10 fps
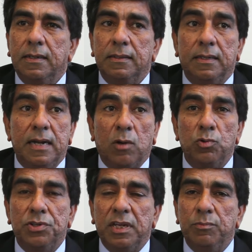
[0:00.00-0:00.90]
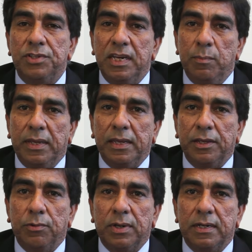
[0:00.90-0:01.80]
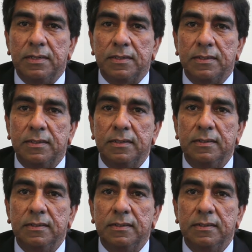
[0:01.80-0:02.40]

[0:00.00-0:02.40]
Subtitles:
the downstream steelmaking units,